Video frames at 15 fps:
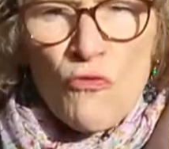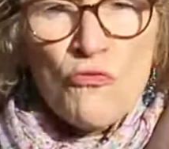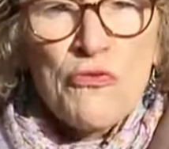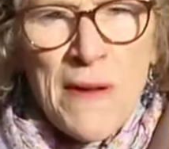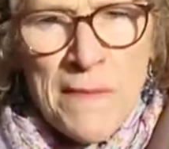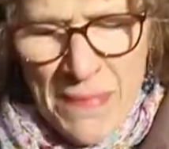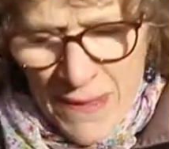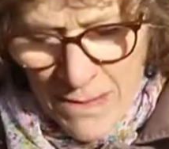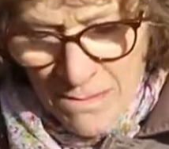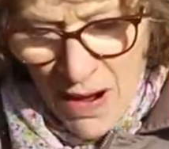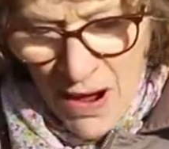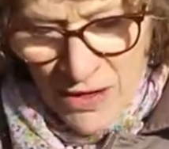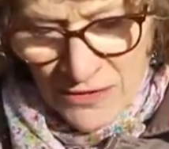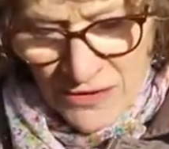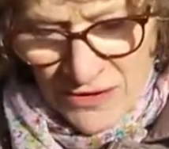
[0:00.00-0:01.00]
rip the
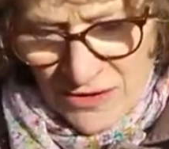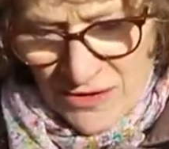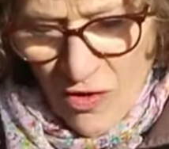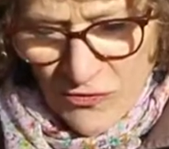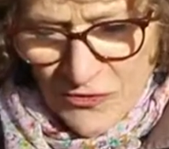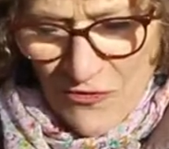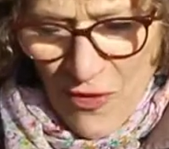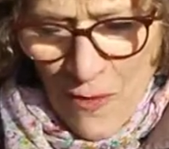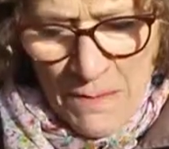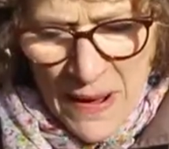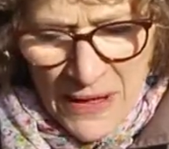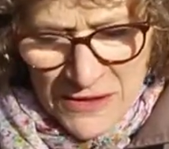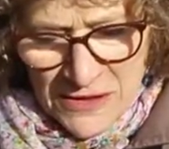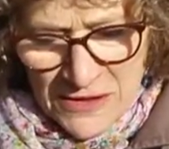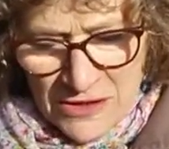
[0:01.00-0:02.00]
mask off the
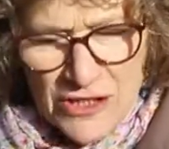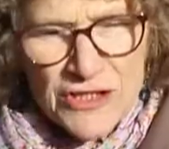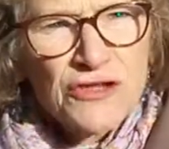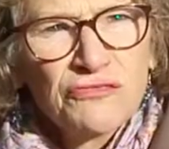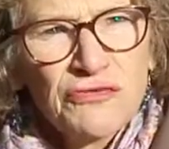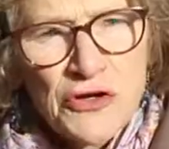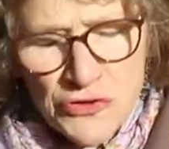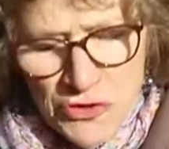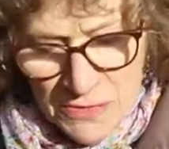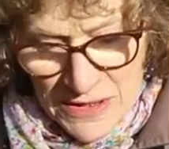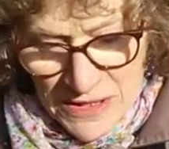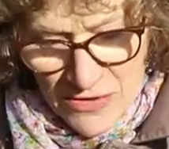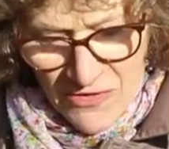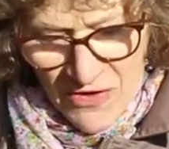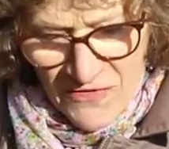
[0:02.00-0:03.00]
bastards, throw them
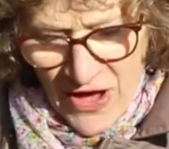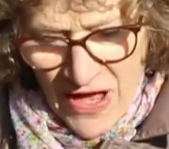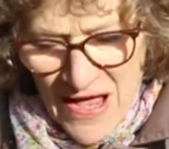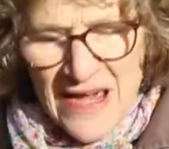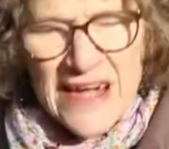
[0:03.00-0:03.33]
in the river,